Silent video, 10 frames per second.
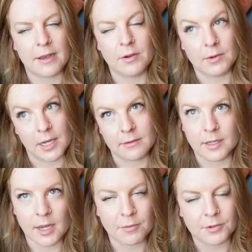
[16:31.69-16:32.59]
I haven't read the
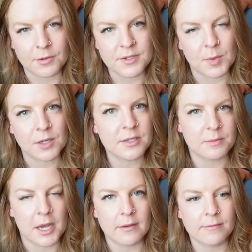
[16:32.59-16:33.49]
Game of Thrones books,
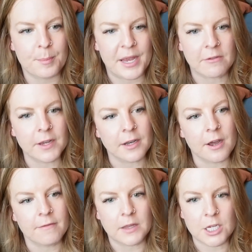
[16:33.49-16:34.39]
but big fan
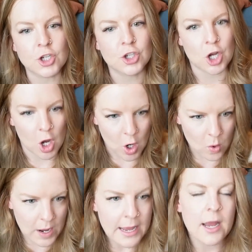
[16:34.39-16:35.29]
of the
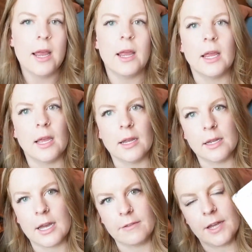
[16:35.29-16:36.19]
show, and it
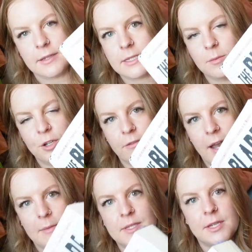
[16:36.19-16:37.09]
kind of had similar
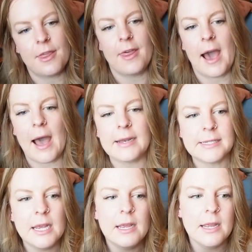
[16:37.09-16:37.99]
vibes to that.
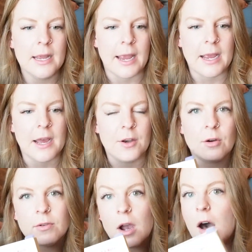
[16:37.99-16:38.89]
And
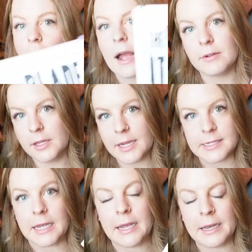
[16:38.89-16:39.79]
overall, I really liked
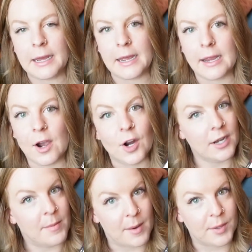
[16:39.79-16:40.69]
it, and I
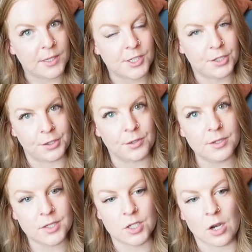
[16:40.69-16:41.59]
already bought book 2,
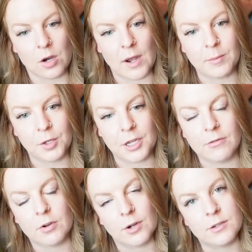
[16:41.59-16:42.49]
so I'm looking
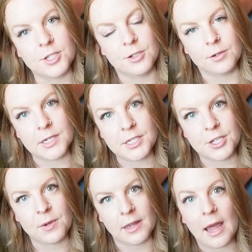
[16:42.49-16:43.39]
forward to
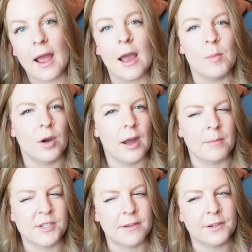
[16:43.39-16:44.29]
continuing that.
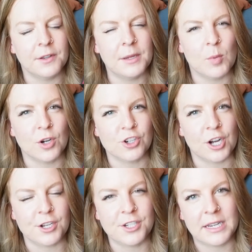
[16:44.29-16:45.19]
I'm definitely more
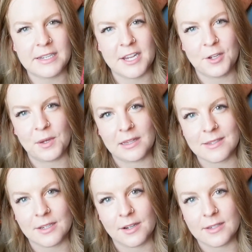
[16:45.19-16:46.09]
drawn to continuing this
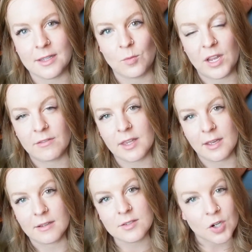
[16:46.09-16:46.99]
series than Way of
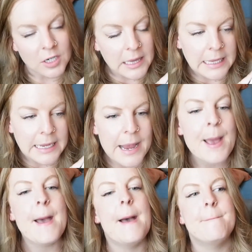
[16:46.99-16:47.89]
Kings currently,
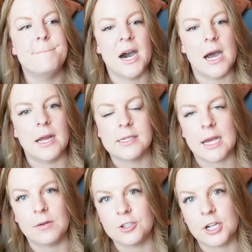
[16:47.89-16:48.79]
but
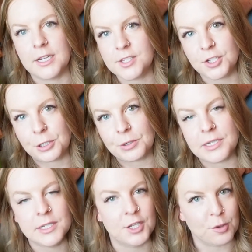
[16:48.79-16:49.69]
I will try to
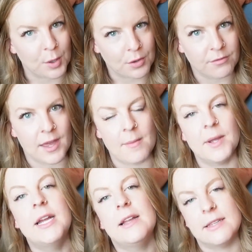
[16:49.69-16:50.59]
continue both of them
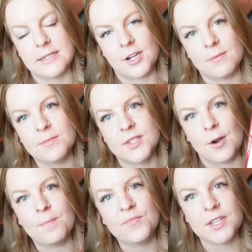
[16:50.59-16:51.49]
this year.
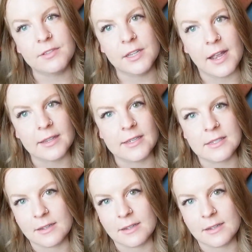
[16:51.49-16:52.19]
So definitely like this.